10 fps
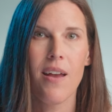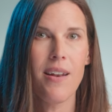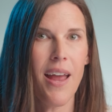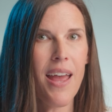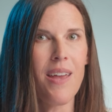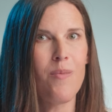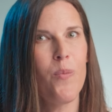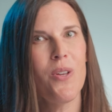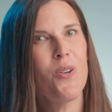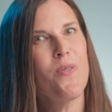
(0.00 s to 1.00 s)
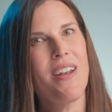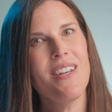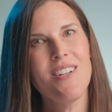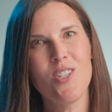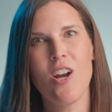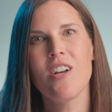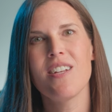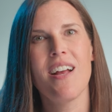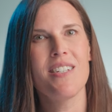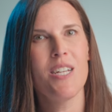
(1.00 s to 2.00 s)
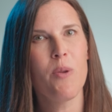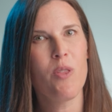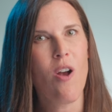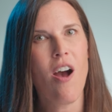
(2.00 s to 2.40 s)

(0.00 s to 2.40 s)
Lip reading: And hey, when you're ready to start connecting with your